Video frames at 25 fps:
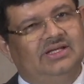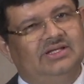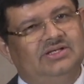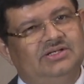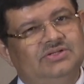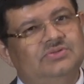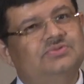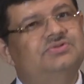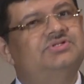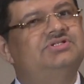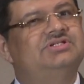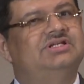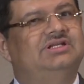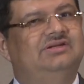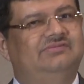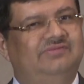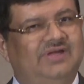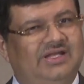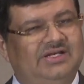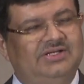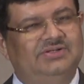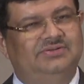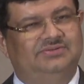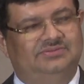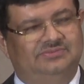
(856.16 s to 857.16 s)
neutral
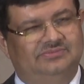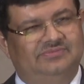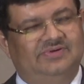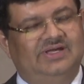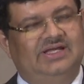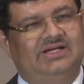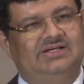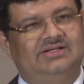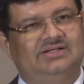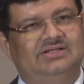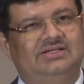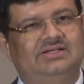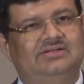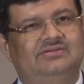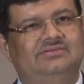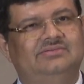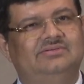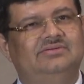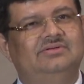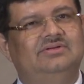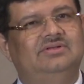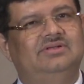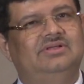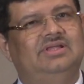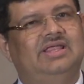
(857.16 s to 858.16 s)
venue where
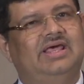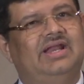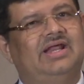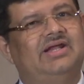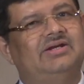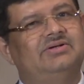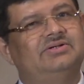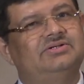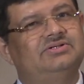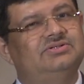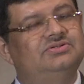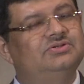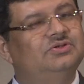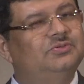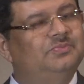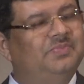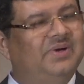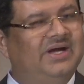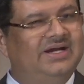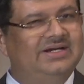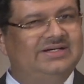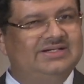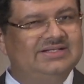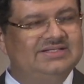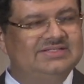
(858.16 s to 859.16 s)
there are two
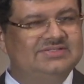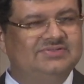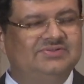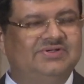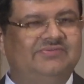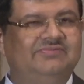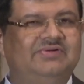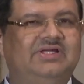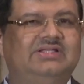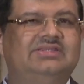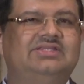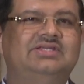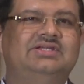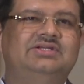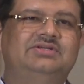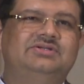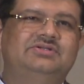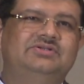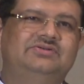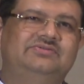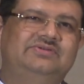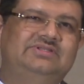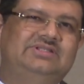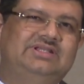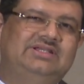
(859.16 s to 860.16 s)
parties who have nothing to
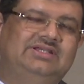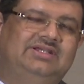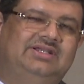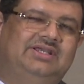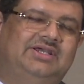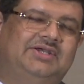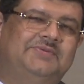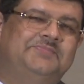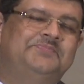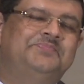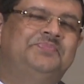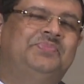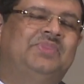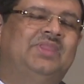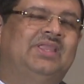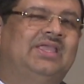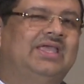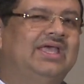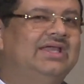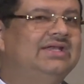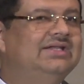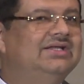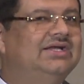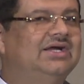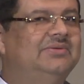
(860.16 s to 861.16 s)
do with India
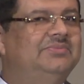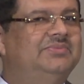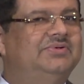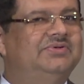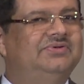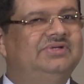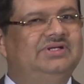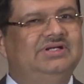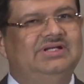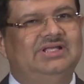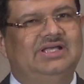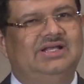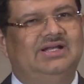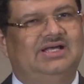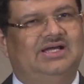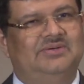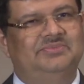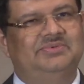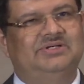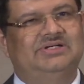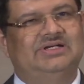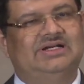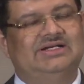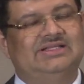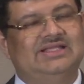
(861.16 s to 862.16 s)
can come to India and
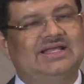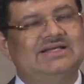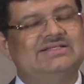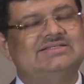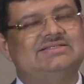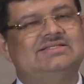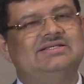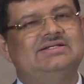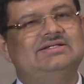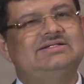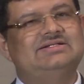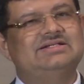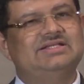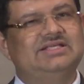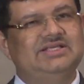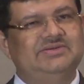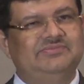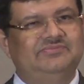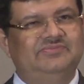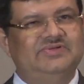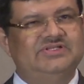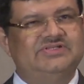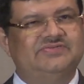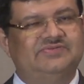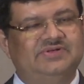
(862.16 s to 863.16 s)
arbitrate. That's the
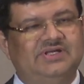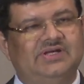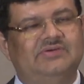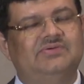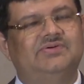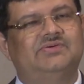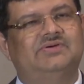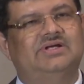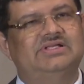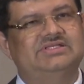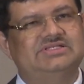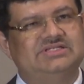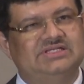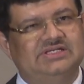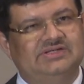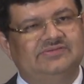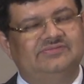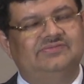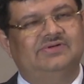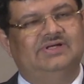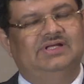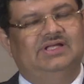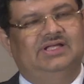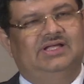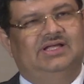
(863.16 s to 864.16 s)
dream which we have to achieve
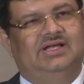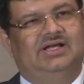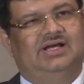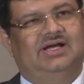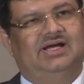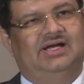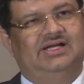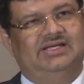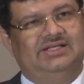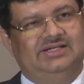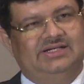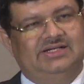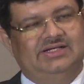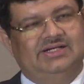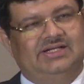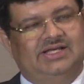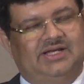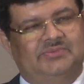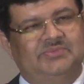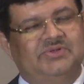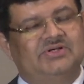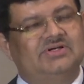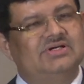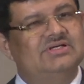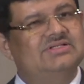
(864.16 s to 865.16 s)
in
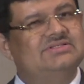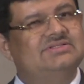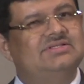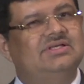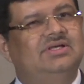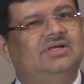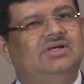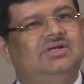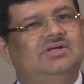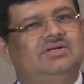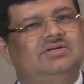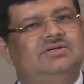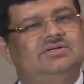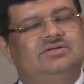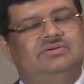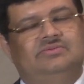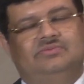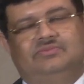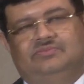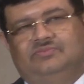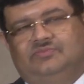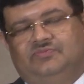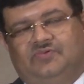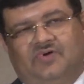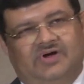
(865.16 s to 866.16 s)
India, because
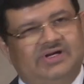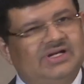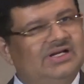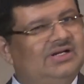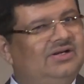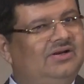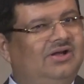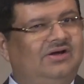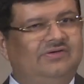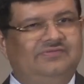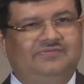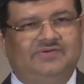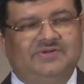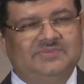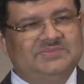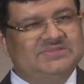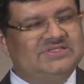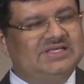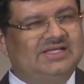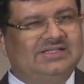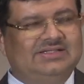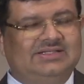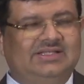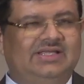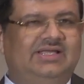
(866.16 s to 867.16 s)
foreign law firms
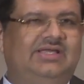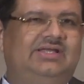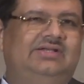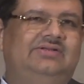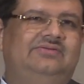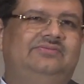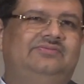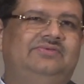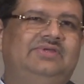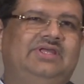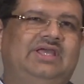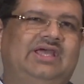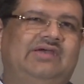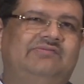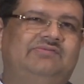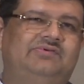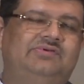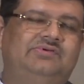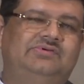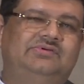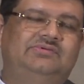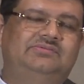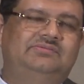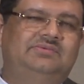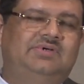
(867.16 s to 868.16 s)
are there, we have
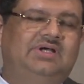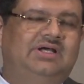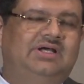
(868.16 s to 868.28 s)
to